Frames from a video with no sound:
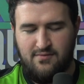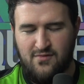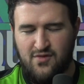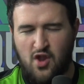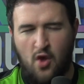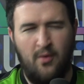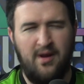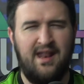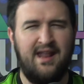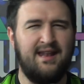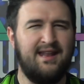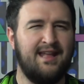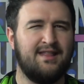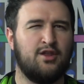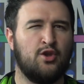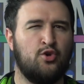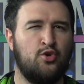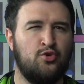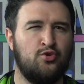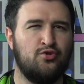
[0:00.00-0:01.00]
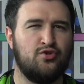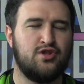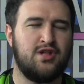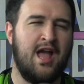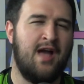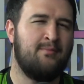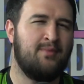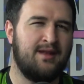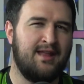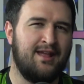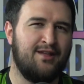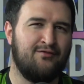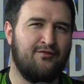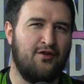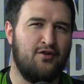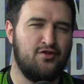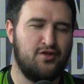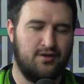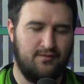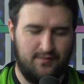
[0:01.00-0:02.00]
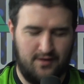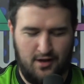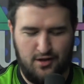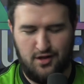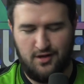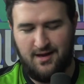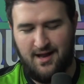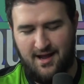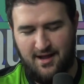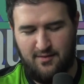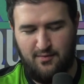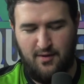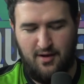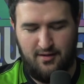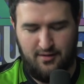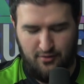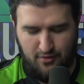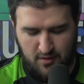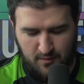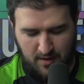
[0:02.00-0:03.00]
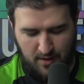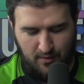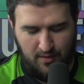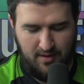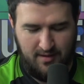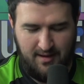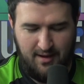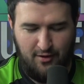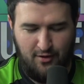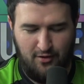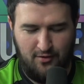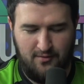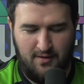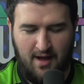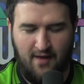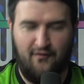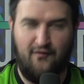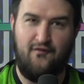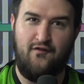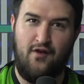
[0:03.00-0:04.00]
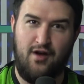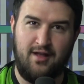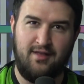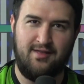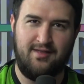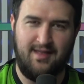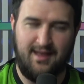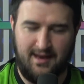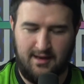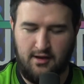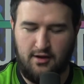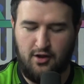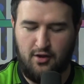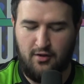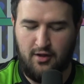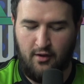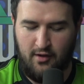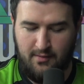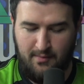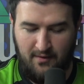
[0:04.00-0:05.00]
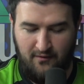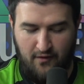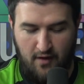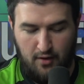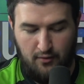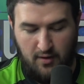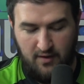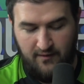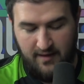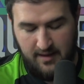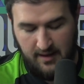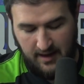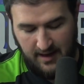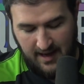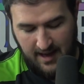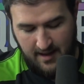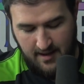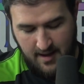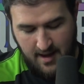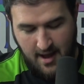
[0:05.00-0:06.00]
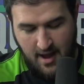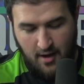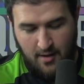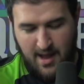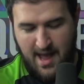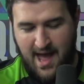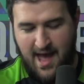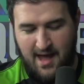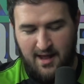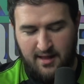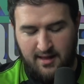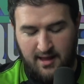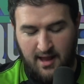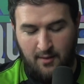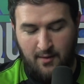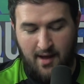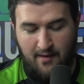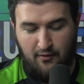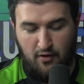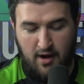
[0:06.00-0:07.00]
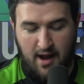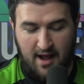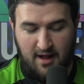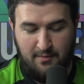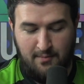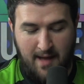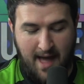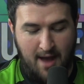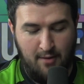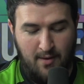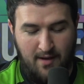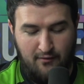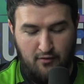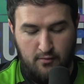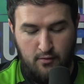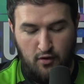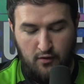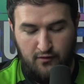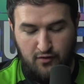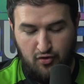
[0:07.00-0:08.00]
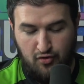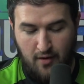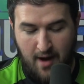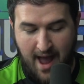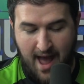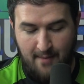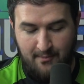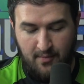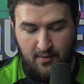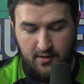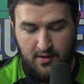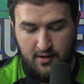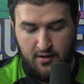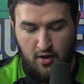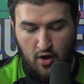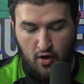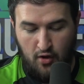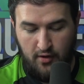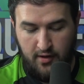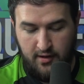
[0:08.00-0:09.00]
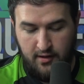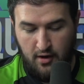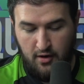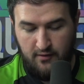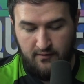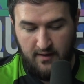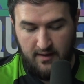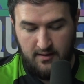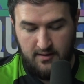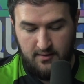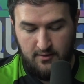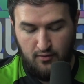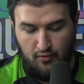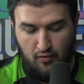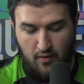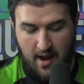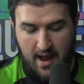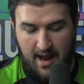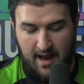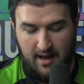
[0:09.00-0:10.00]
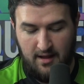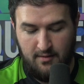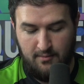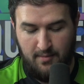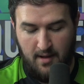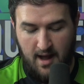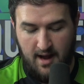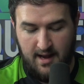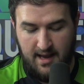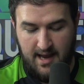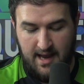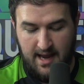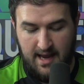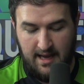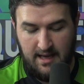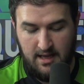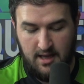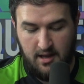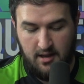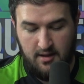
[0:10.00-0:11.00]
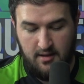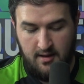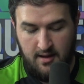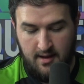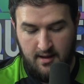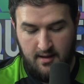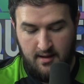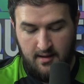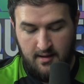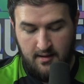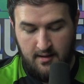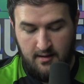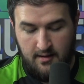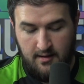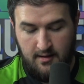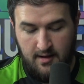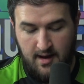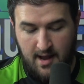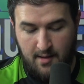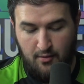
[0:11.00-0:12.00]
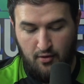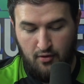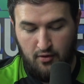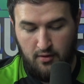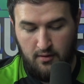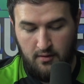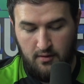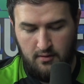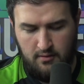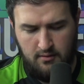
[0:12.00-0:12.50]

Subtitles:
No, we didn't get the cool Japanese version of Dungeon Dice Monsters, but it was still a fun thing to do. So it's been fun revisiting it. But yeah, let's see. We have our next pack. We have Remove Trap, Skull Servant, Raise Body Heat, Nemoriko,